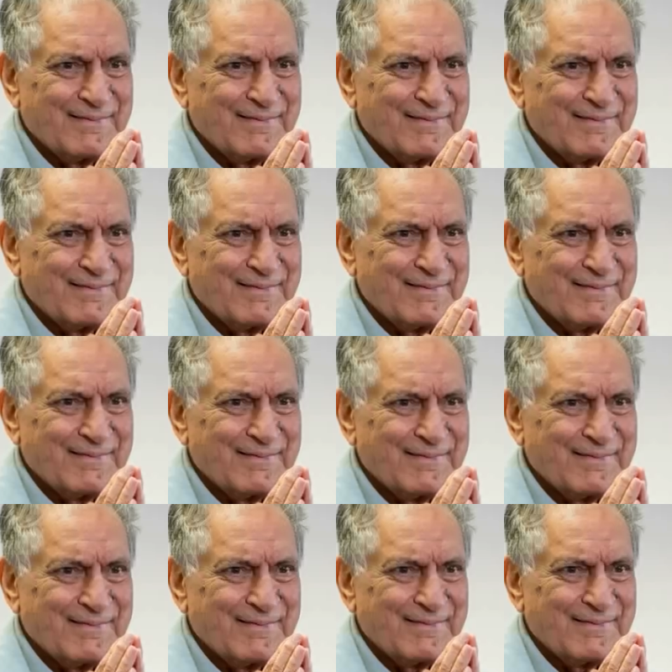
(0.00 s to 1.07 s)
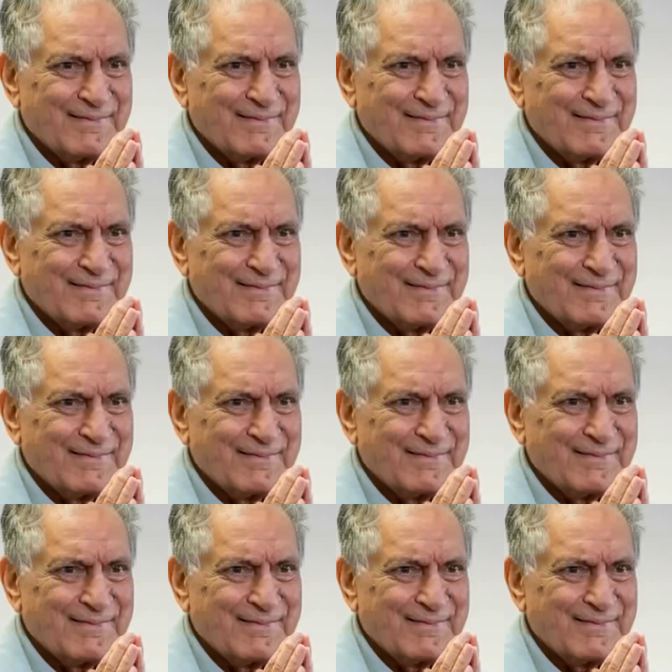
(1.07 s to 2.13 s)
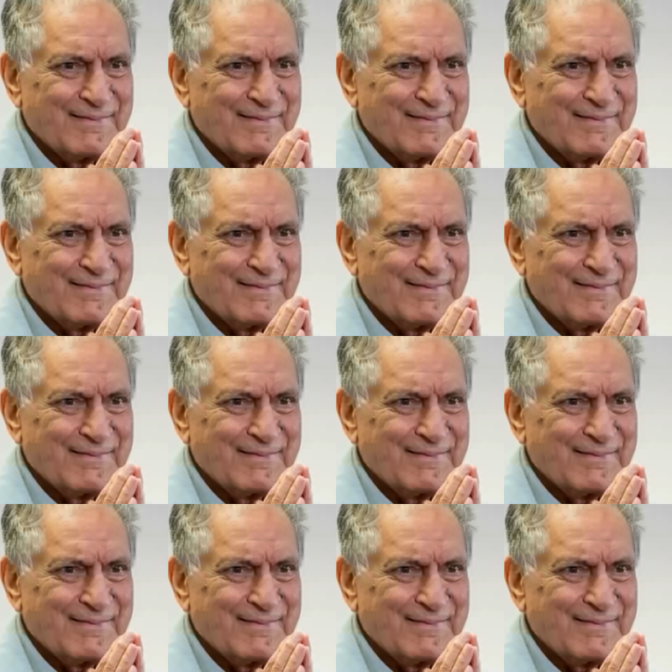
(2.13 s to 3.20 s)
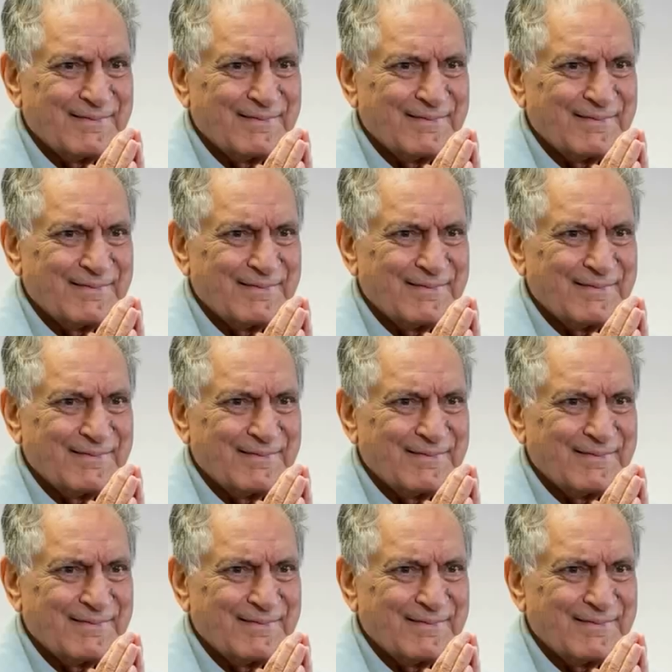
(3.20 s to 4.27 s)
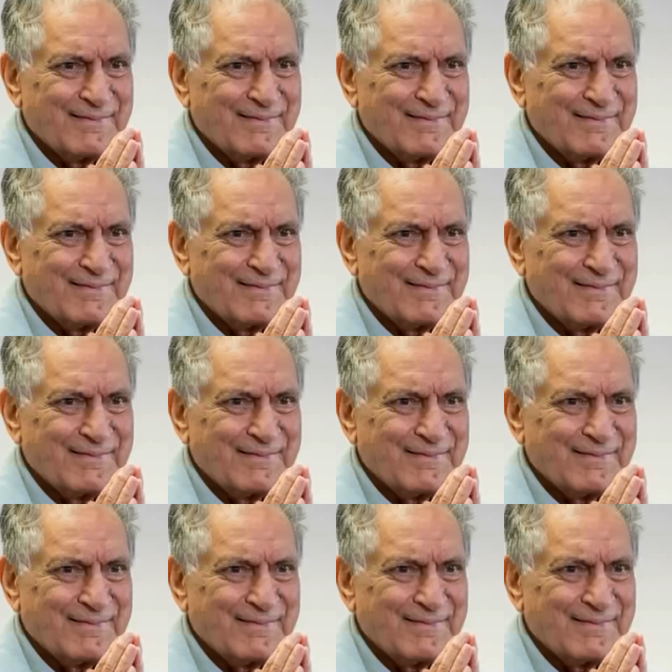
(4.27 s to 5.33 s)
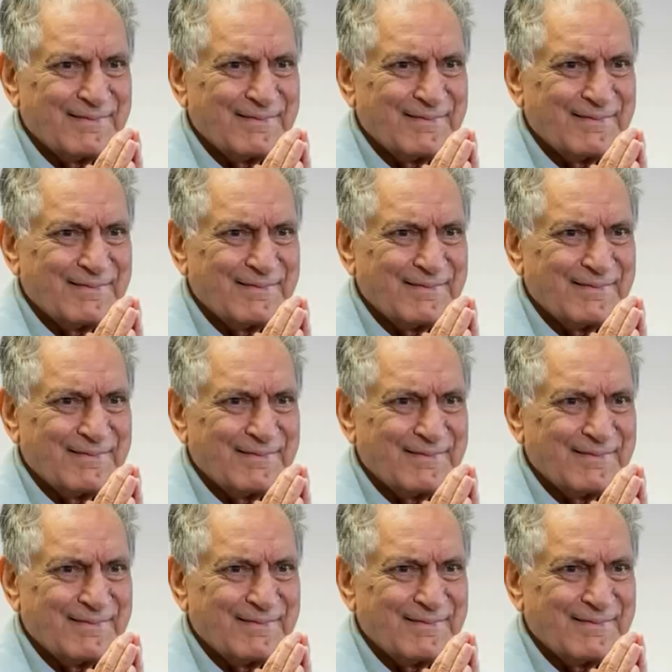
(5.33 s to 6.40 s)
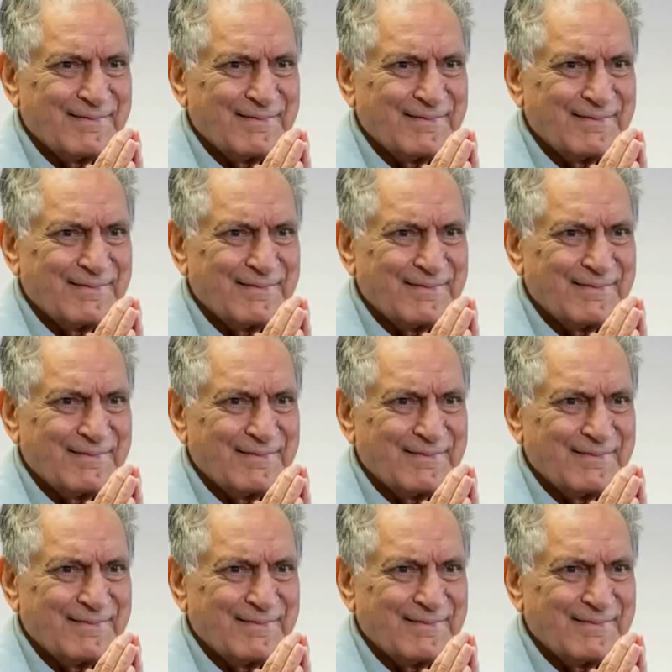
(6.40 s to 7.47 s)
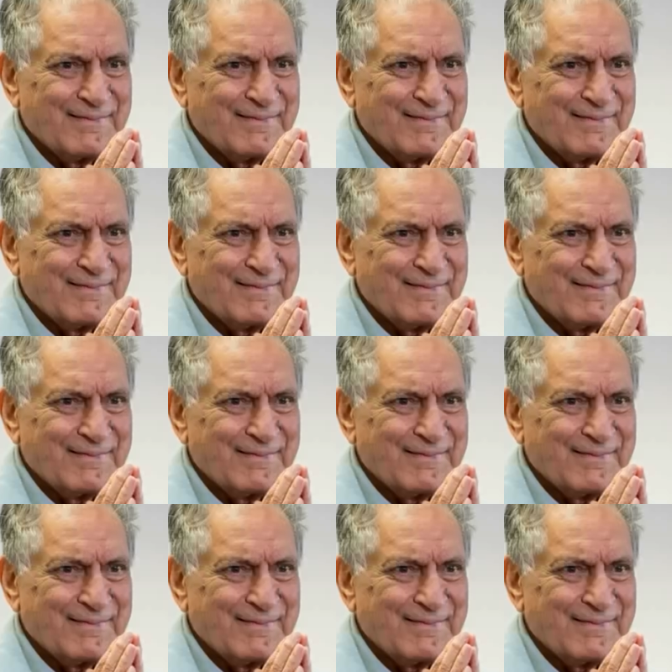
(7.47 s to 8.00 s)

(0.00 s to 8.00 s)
The face doesn't move, so there is nothing to read.